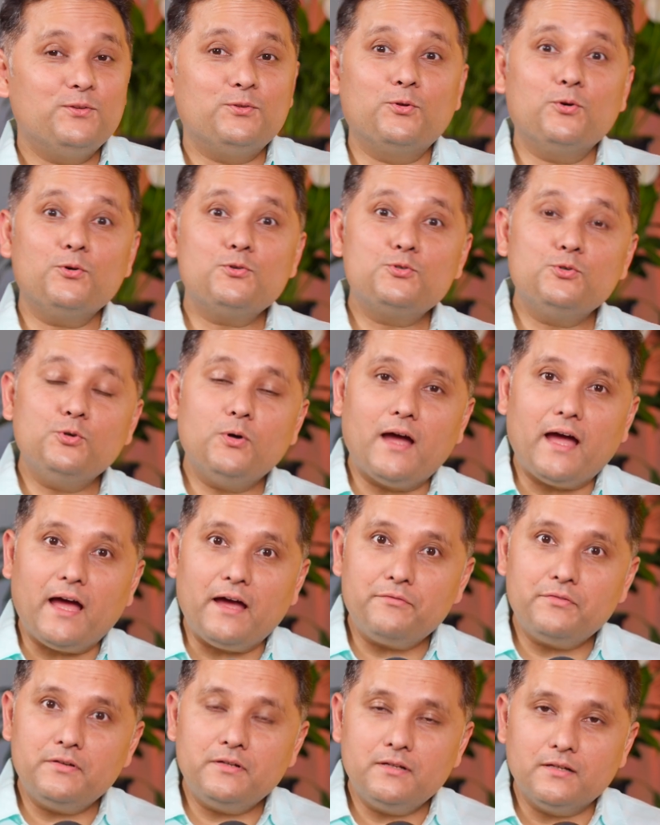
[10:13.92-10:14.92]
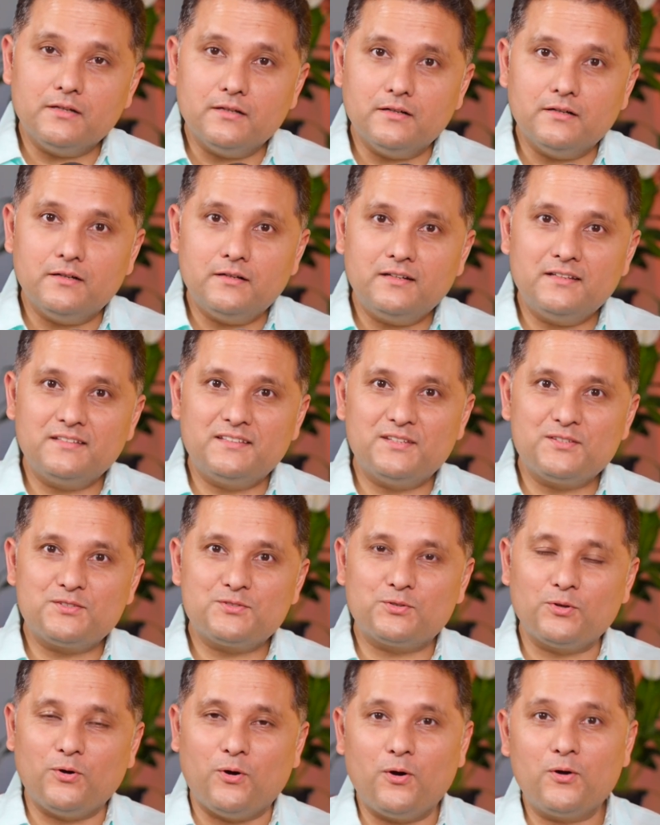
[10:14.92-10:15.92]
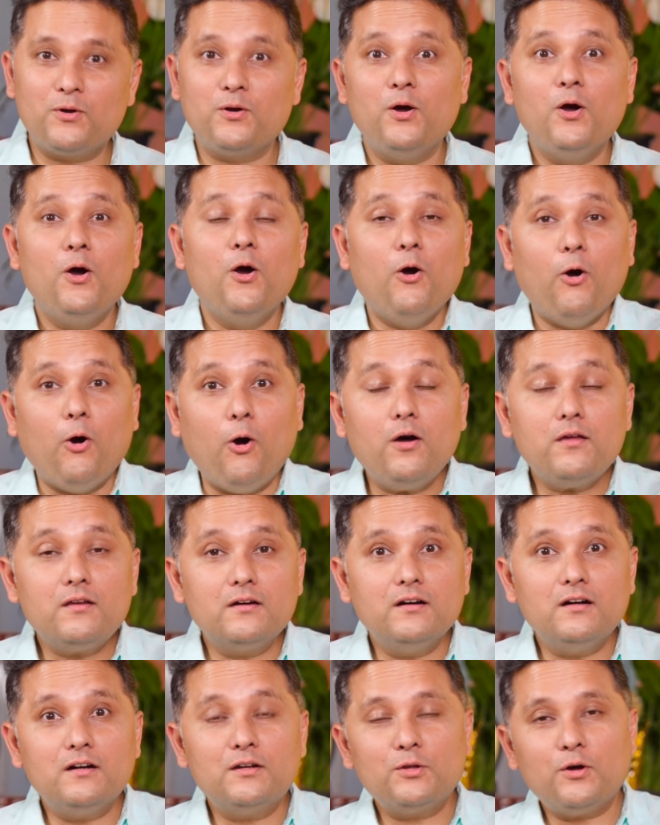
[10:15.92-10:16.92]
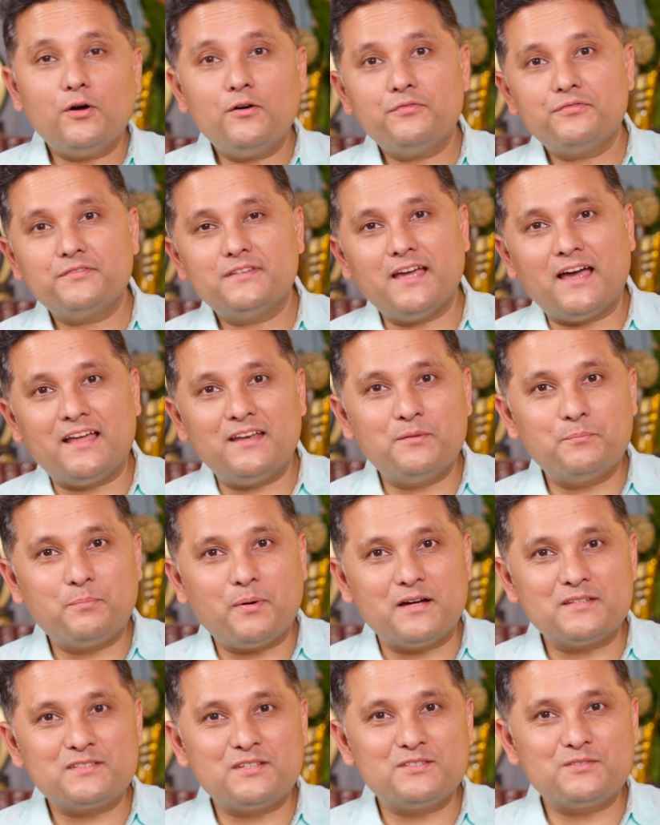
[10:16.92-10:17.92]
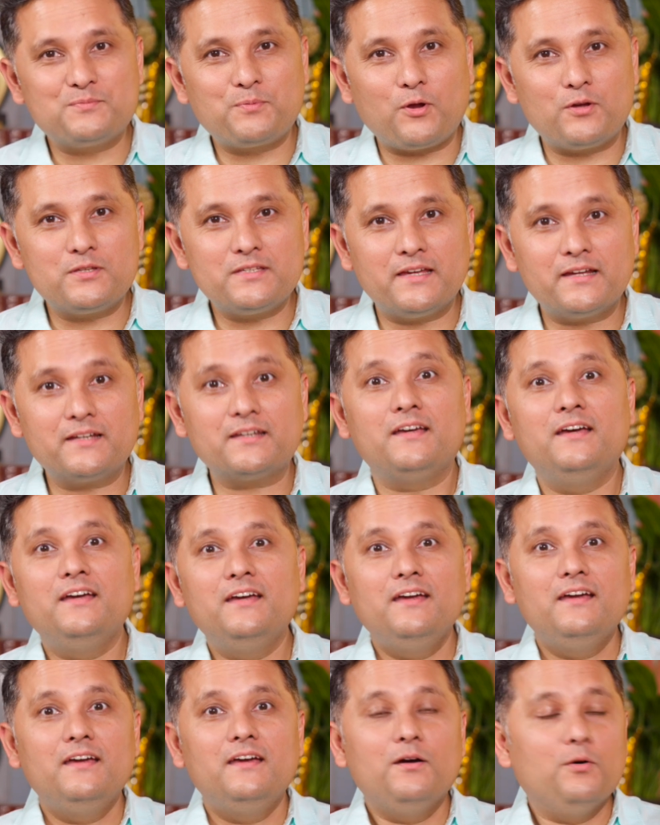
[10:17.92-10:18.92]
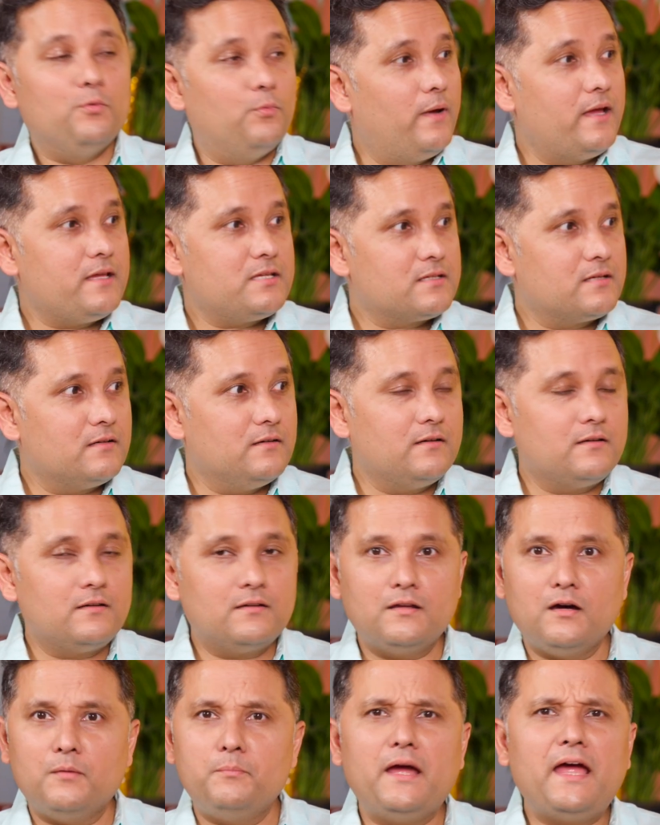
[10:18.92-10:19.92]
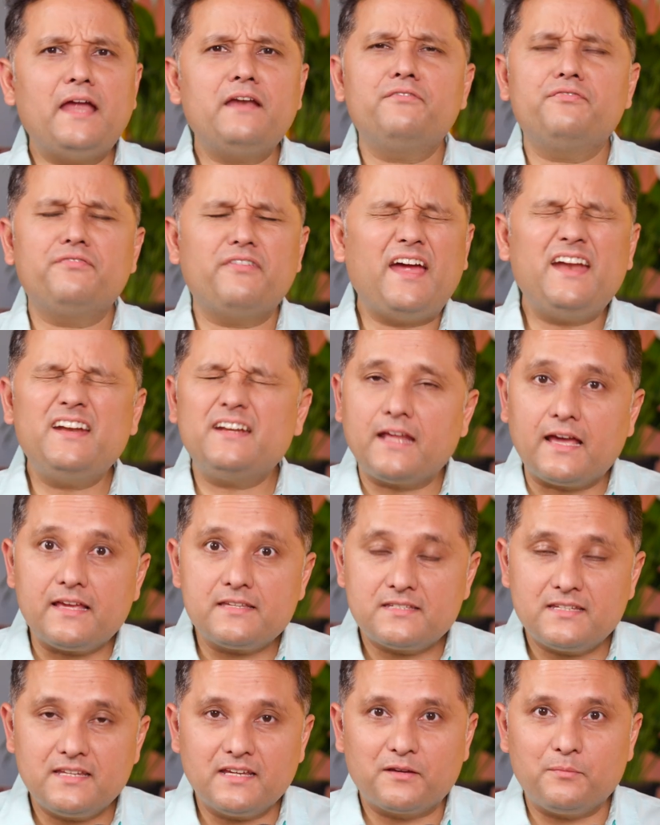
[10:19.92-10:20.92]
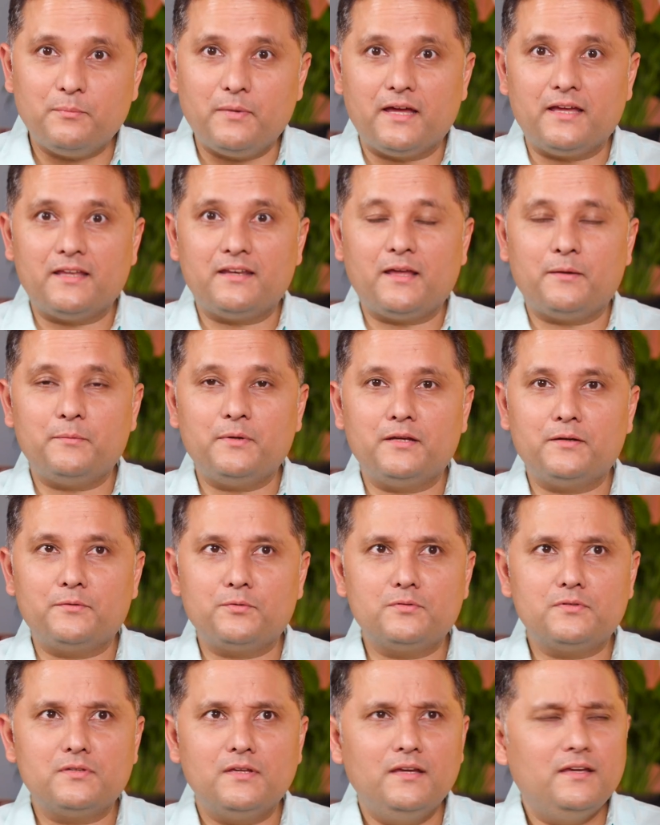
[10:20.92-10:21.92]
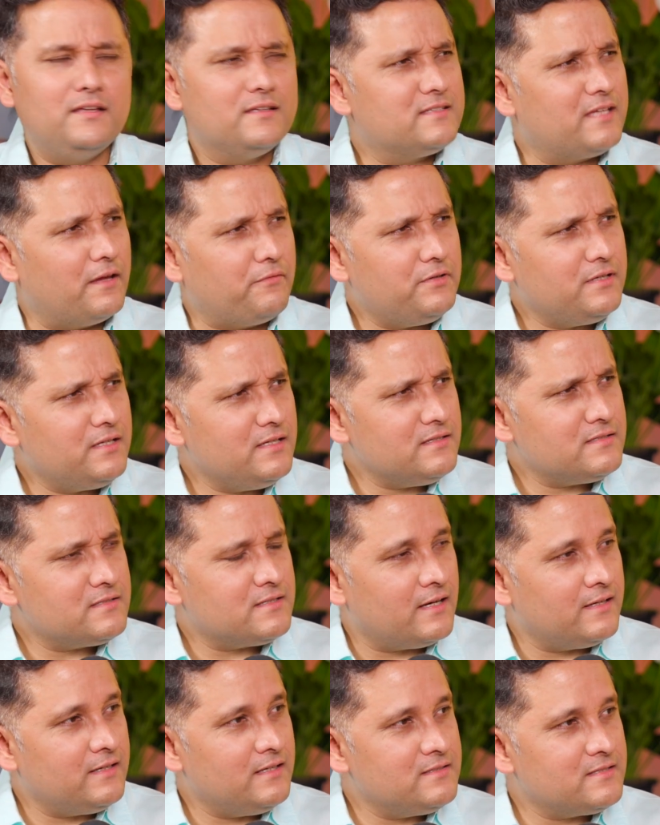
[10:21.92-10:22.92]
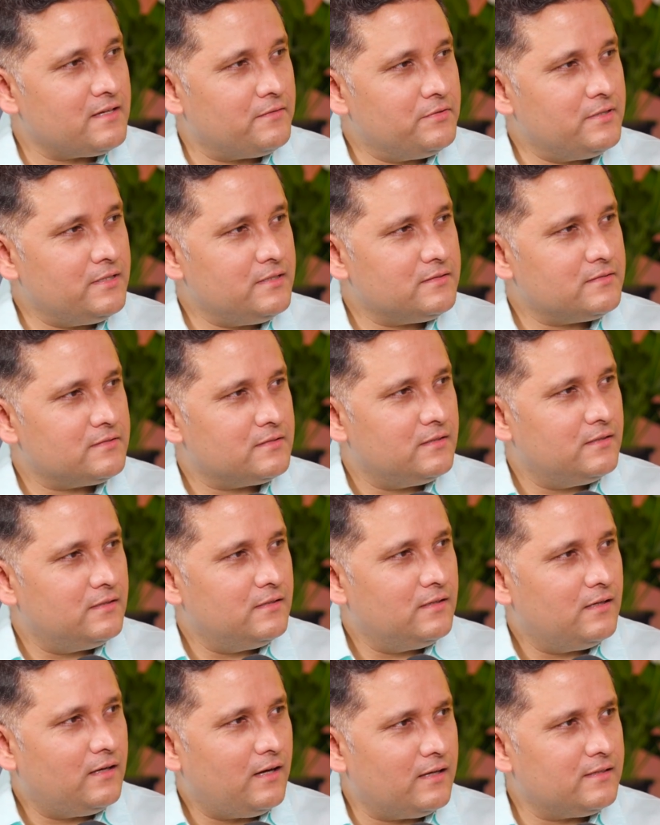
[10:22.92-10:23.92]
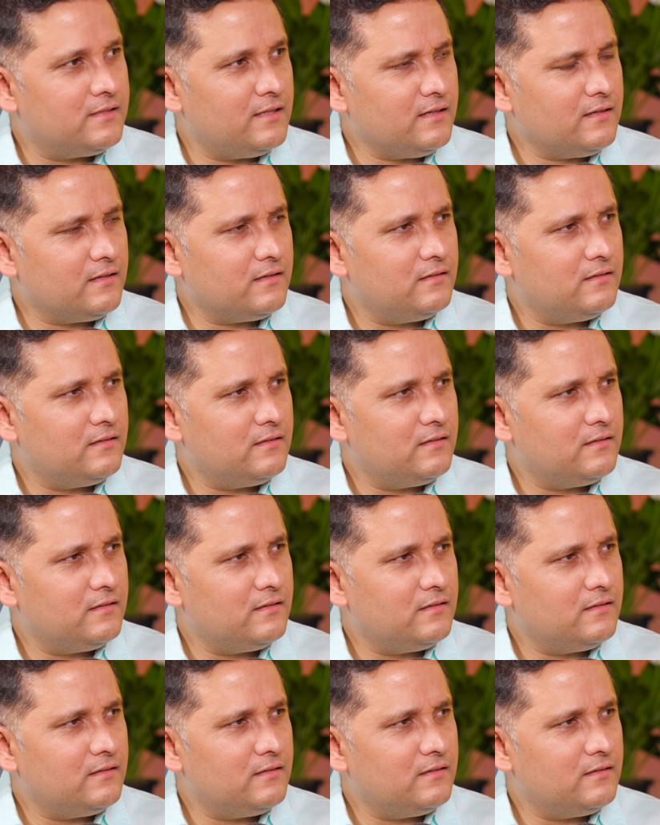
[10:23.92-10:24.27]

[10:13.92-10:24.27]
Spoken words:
Those who haven't heard this song or heard of the Alan Parsons project, Western band, fantastic, man. I mean, it was 70s, 1970s, I think.